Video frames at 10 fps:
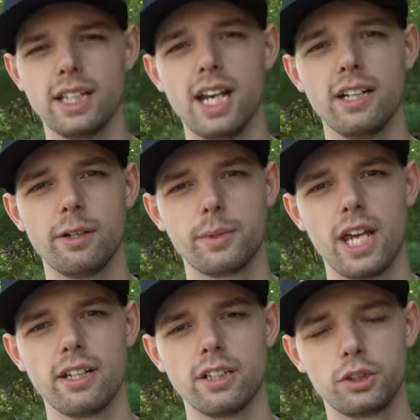And then I ended up
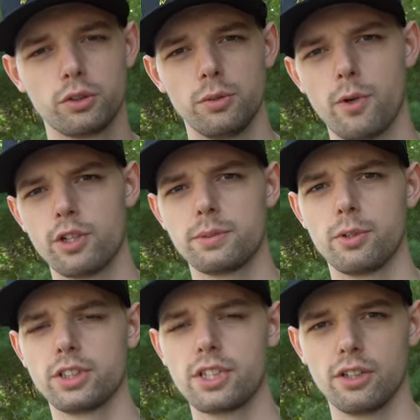getting the Crew
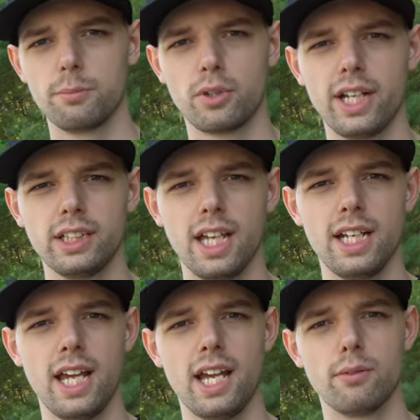Motorsports third brake
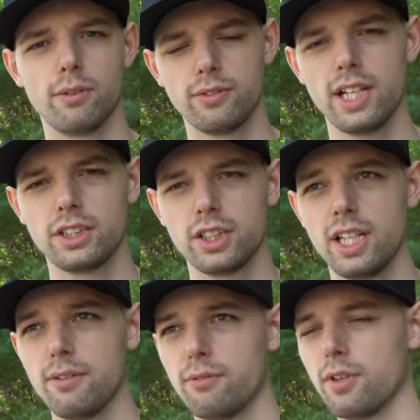light and reflector
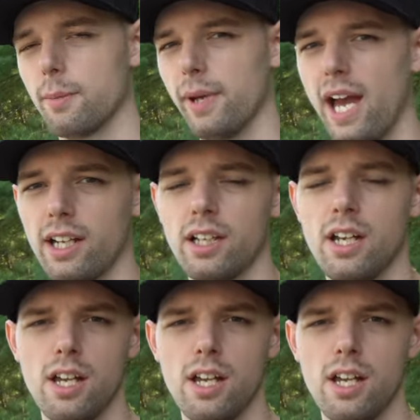kit for the back,